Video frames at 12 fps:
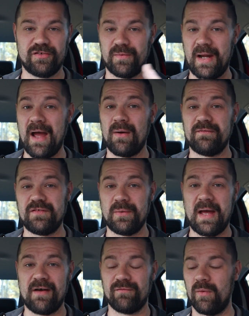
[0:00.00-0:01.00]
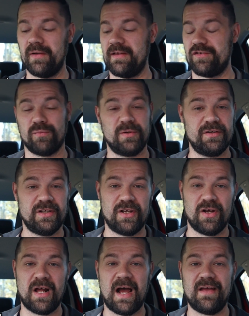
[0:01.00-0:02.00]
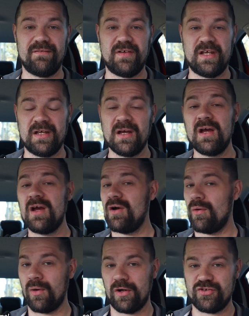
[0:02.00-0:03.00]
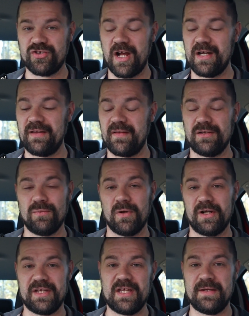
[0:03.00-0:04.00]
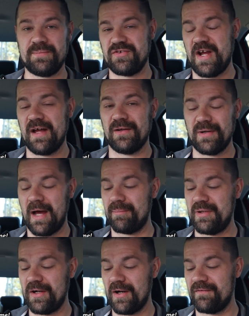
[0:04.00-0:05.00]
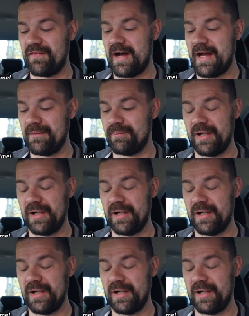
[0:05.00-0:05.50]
So now if you have one that's a really good IV or a shiny that you want to keep Shadow not purified,